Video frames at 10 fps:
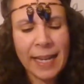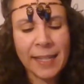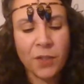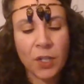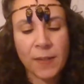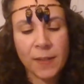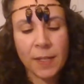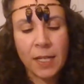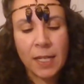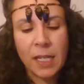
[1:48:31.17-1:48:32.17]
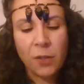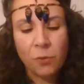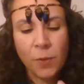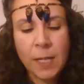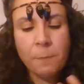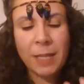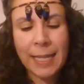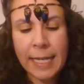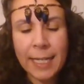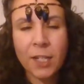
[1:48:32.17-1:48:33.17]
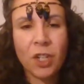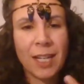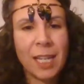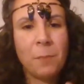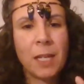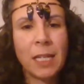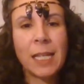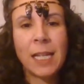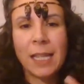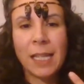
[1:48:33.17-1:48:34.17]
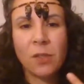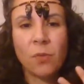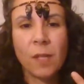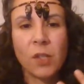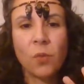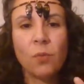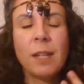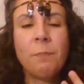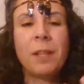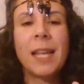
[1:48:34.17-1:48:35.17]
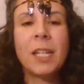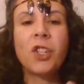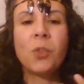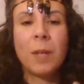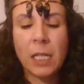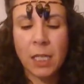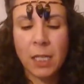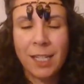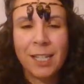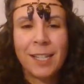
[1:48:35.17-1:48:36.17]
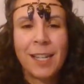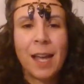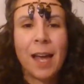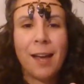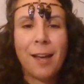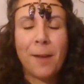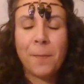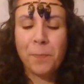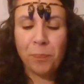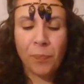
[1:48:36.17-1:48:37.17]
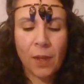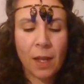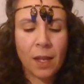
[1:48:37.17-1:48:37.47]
just replenish. I keep getting that, like this replenishment um